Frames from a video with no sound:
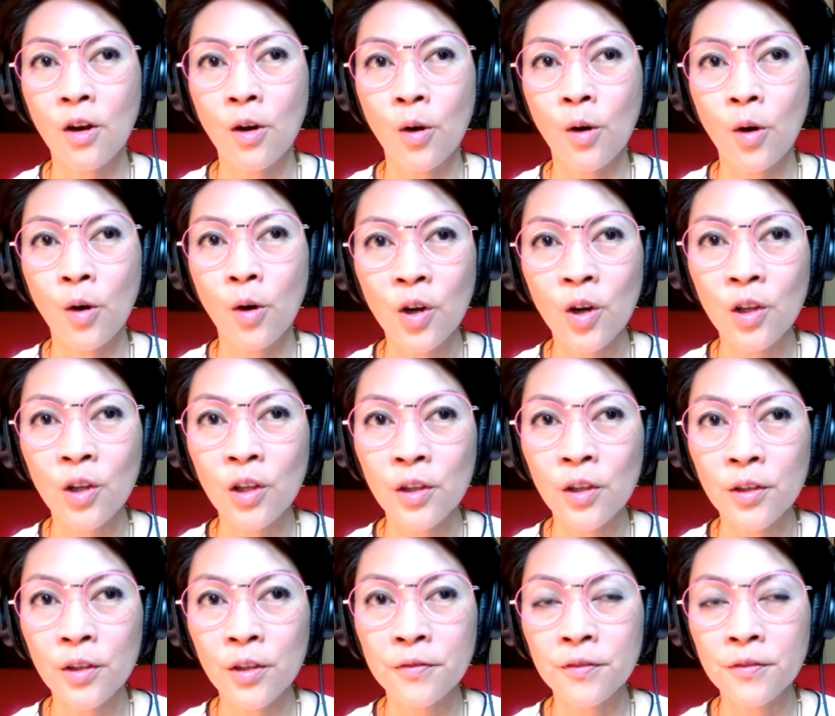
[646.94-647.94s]
all
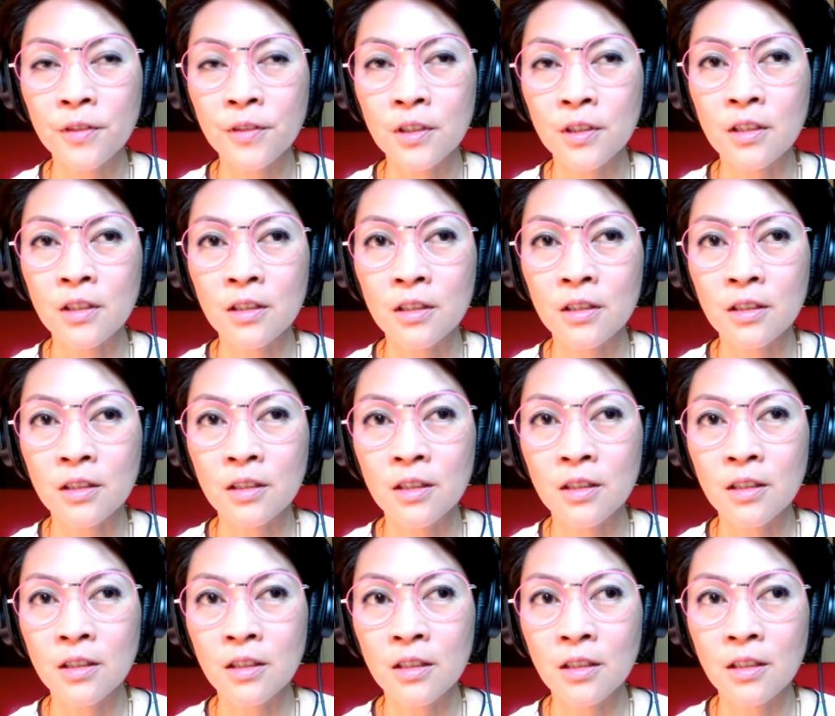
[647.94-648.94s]
of uh,
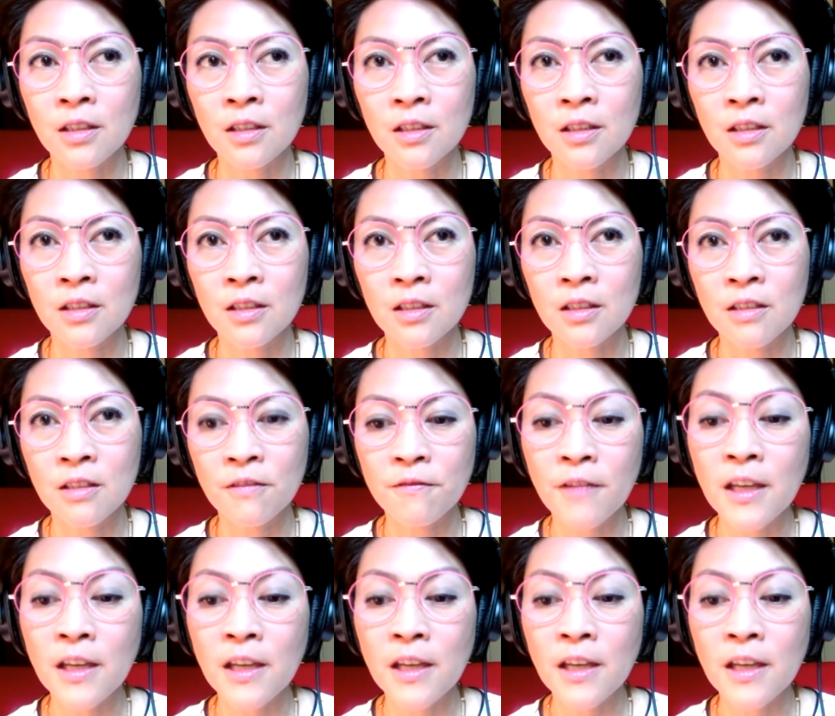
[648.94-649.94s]
the
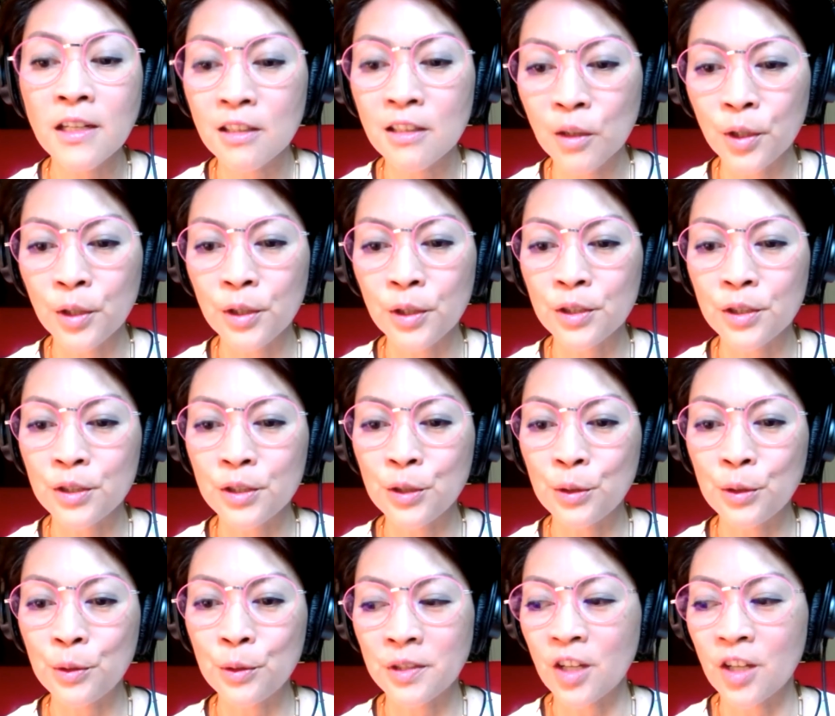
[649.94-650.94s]
defendant's lawyers
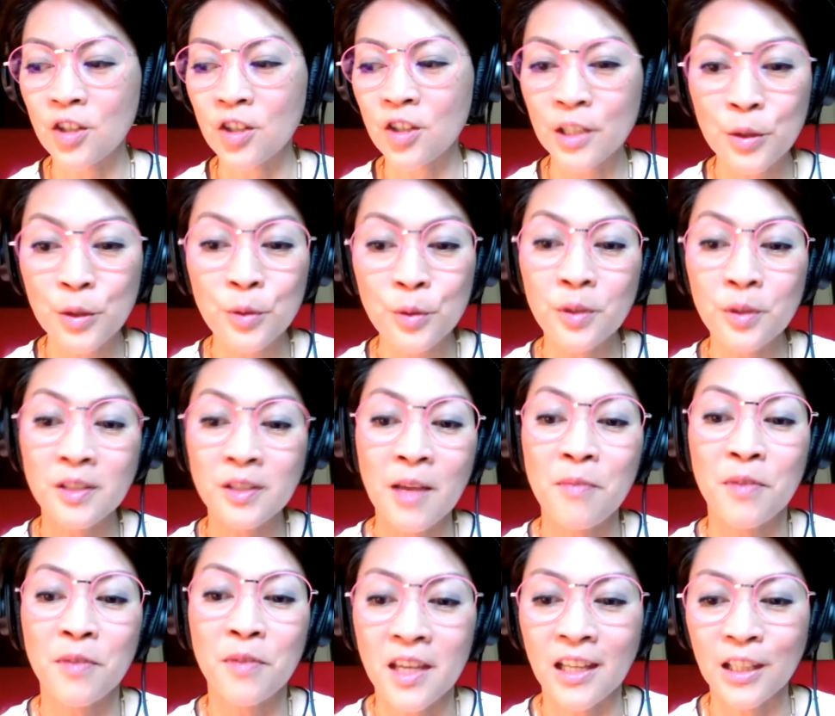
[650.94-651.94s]
to essentially do the same
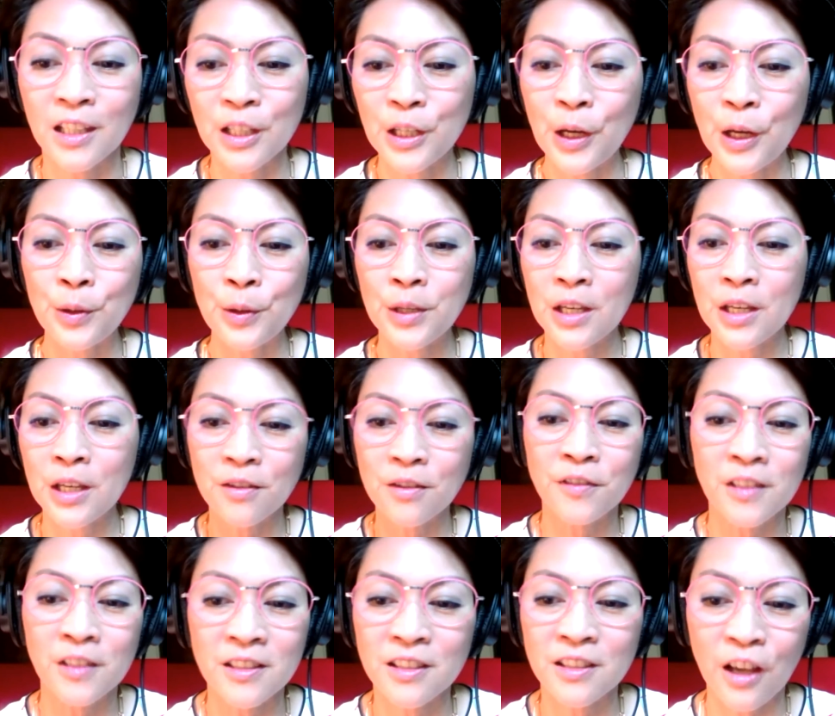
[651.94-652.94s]
thing, you know, give a
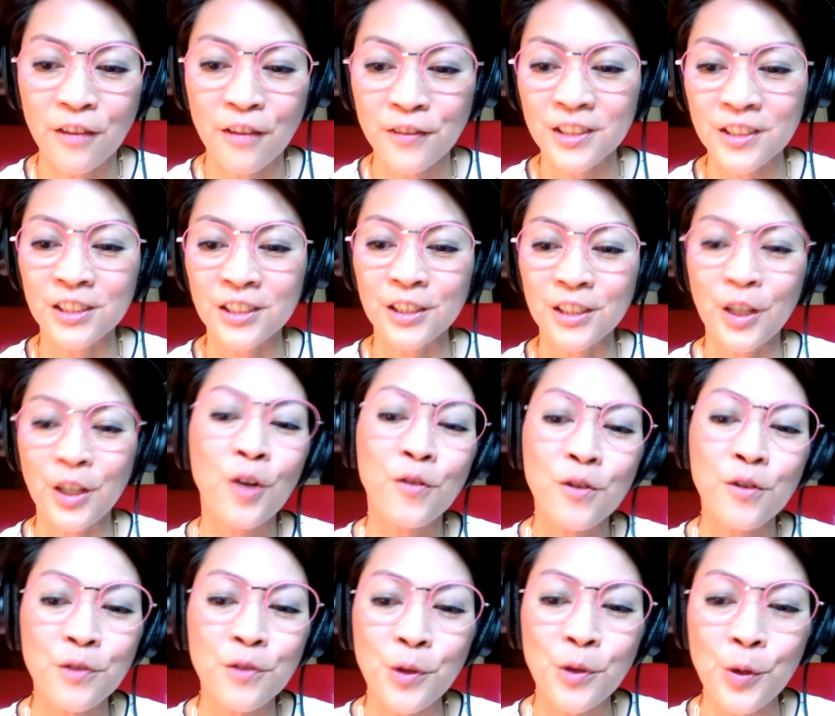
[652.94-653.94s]
philosophical
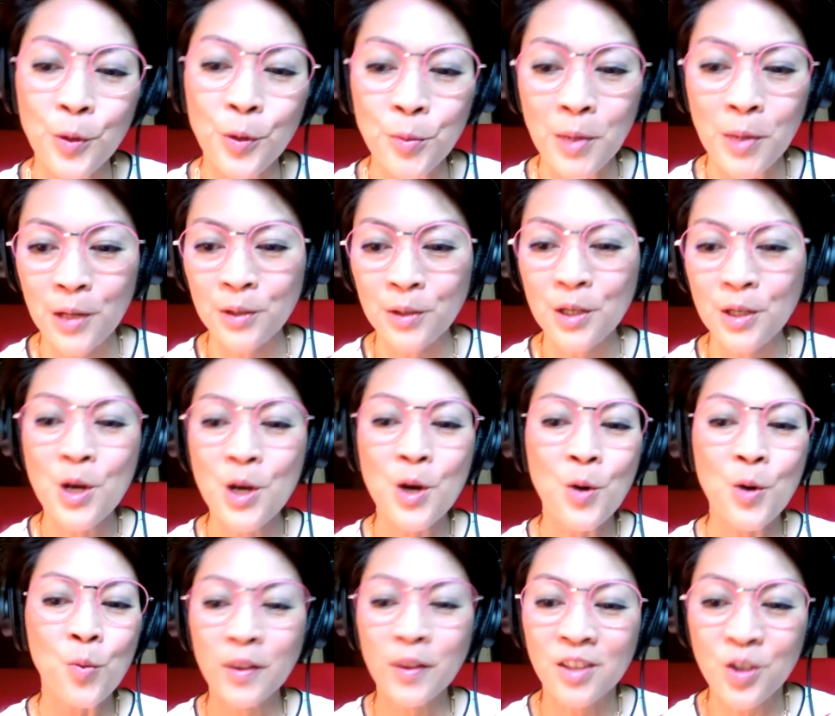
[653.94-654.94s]
overview about
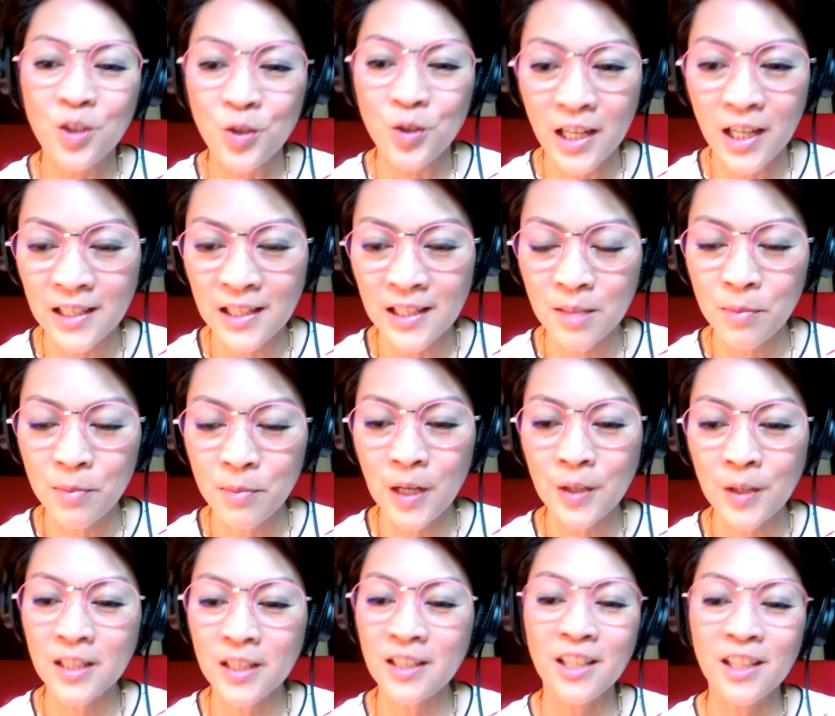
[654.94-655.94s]
what this trial is
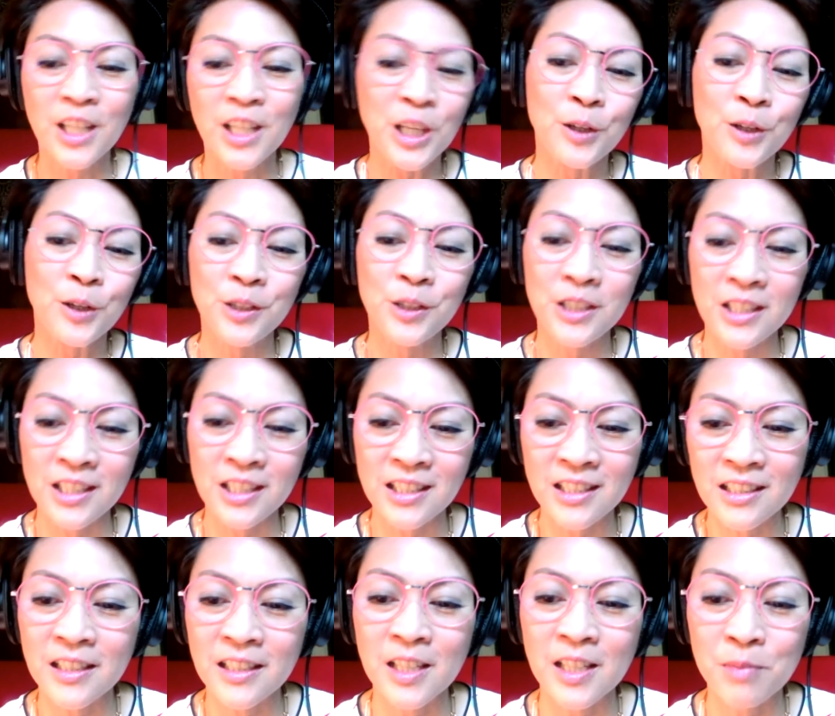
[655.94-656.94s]
about. And, and here he
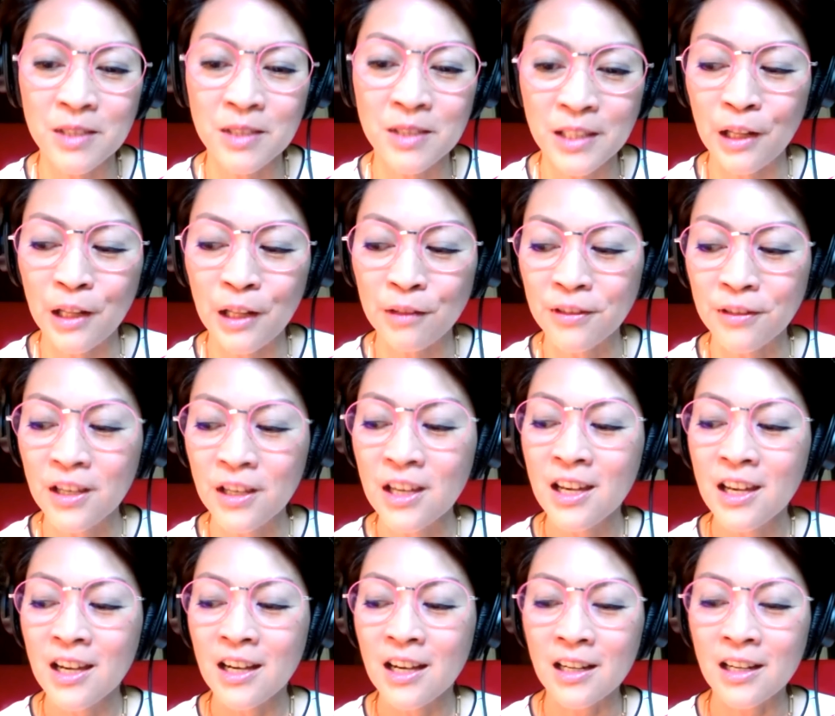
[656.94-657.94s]
did it himself.
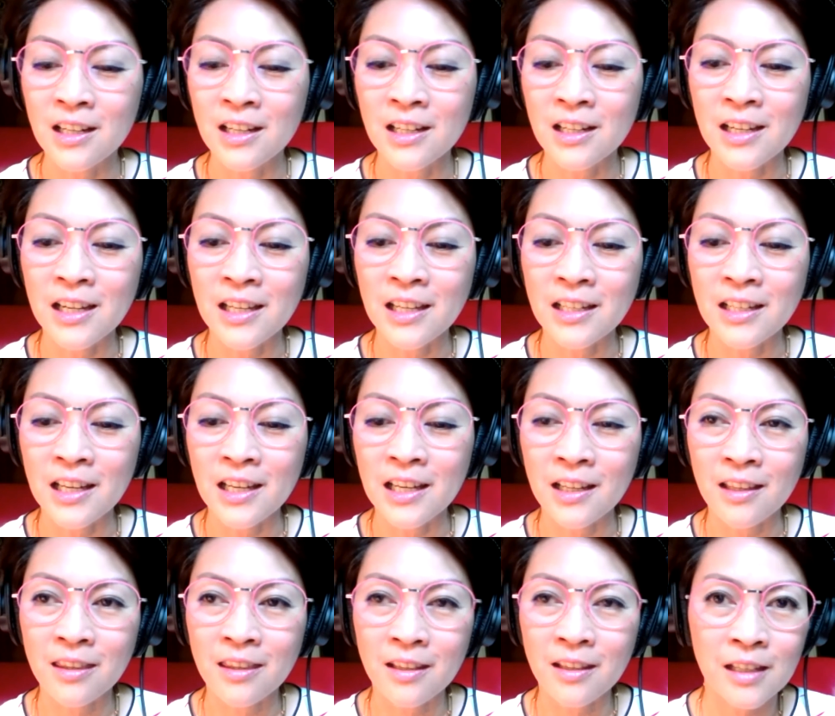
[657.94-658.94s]
Uh, and, and
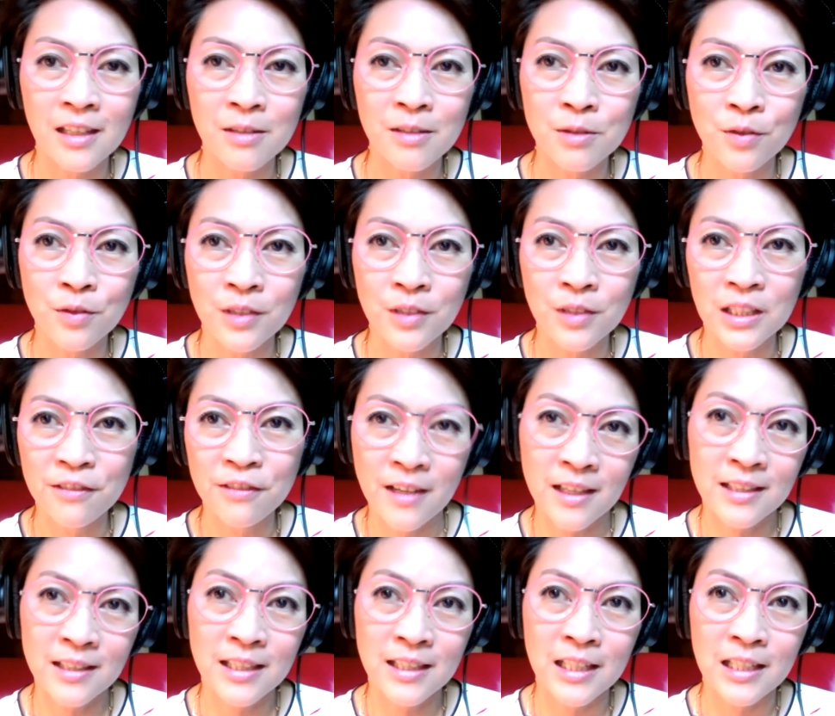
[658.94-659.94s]
I think that was really
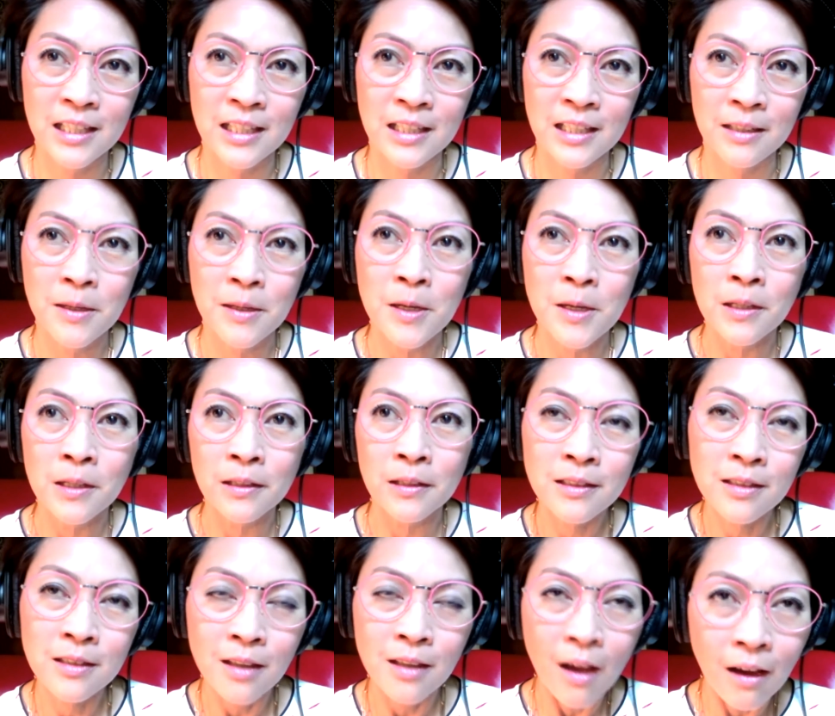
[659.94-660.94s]
fascinating.
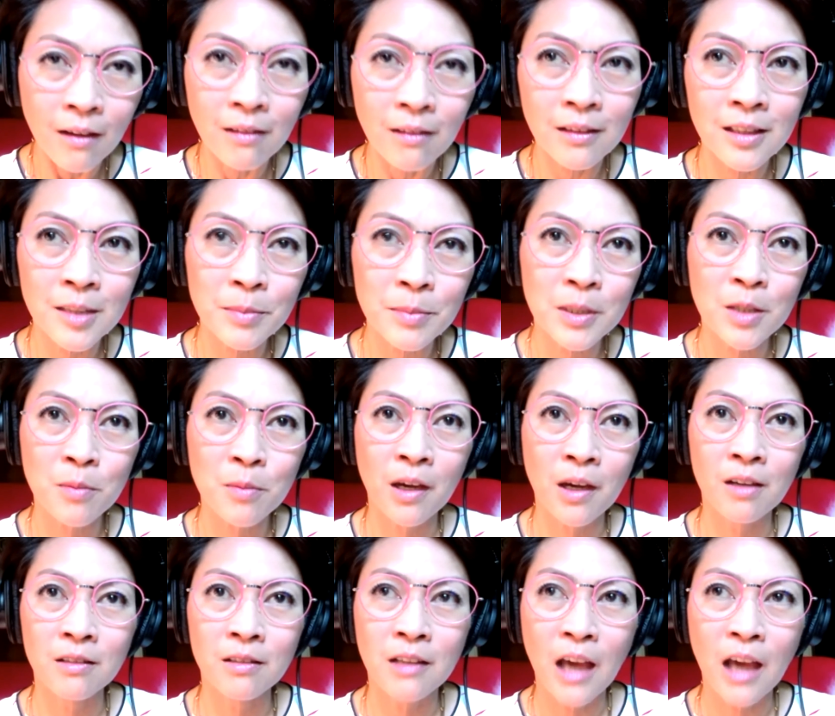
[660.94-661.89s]
Let's talk a little bit about